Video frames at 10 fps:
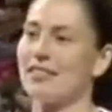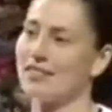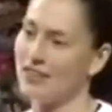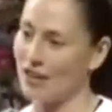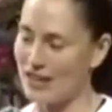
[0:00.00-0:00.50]

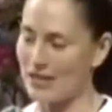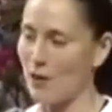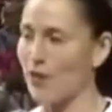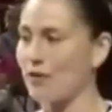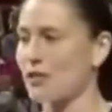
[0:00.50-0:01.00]
You know, that's how
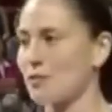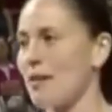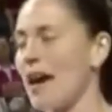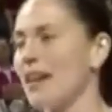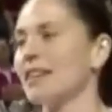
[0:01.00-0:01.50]
we first
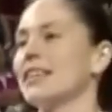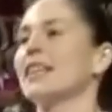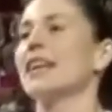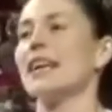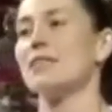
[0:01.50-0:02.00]
met.
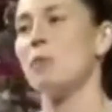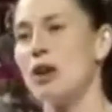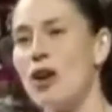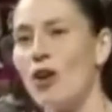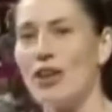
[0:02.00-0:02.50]
It's been
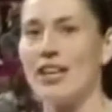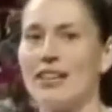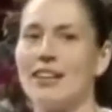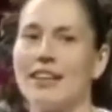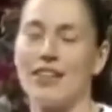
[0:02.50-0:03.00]
noted
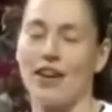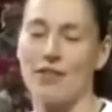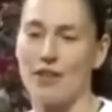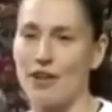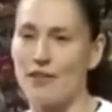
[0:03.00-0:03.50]
that our
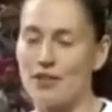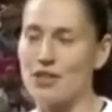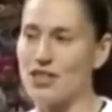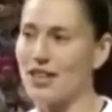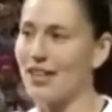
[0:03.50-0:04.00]
very
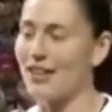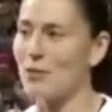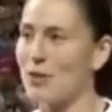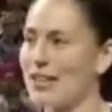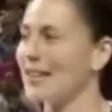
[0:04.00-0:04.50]
first year,
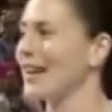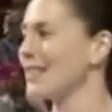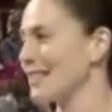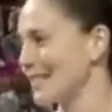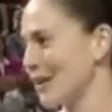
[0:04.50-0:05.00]
we didn't
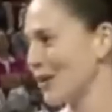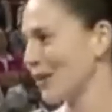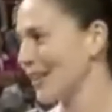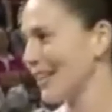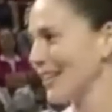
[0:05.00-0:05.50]

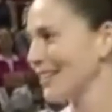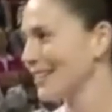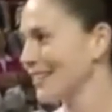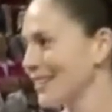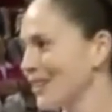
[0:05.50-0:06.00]
necessarily
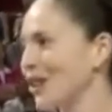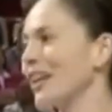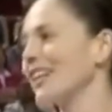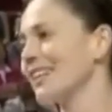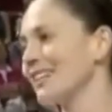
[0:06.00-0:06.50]

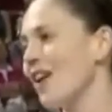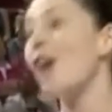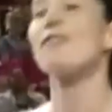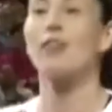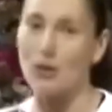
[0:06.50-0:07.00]
click
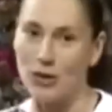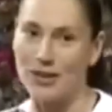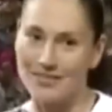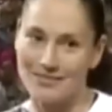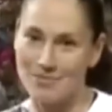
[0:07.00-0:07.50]
off the
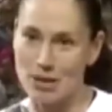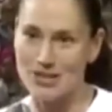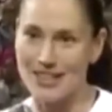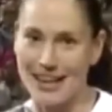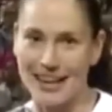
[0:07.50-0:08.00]
court, per
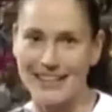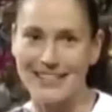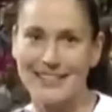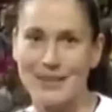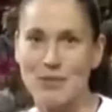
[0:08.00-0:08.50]
se.
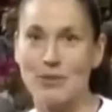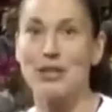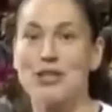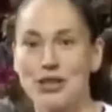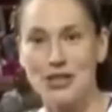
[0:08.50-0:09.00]

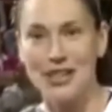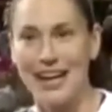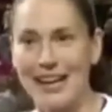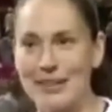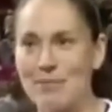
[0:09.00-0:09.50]
Pretty sure she
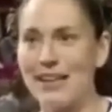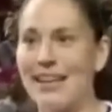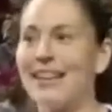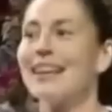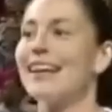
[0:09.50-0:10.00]
hated
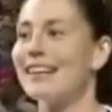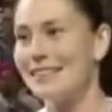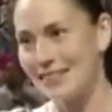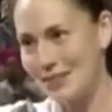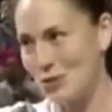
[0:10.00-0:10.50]
me.
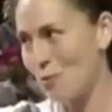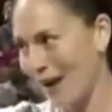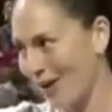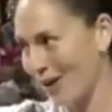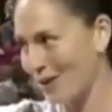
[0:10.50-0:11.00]
You
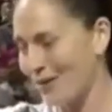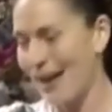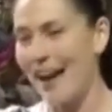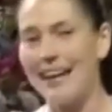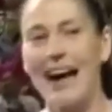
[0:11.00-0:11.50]
might argue
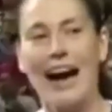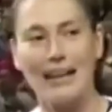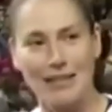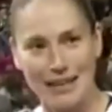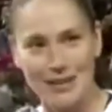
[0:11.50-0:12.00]
that. I
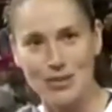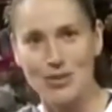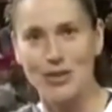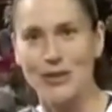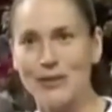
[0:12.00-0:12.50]
think it's
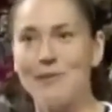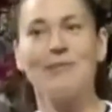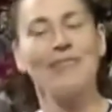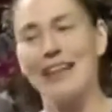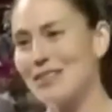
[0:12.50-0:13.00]
true.
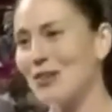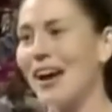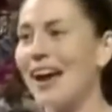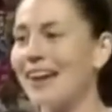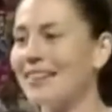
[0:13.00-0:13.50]
That's
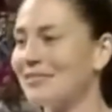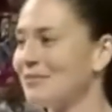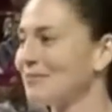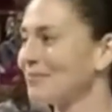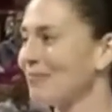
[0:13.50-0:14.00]
okay.
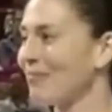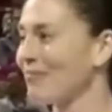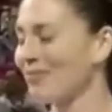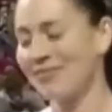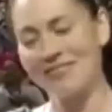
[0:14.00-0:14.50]

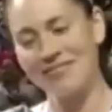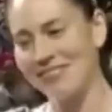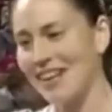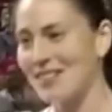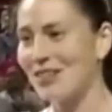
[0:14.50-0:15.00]

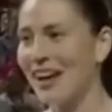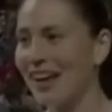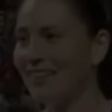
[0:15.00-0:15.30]
That's okay.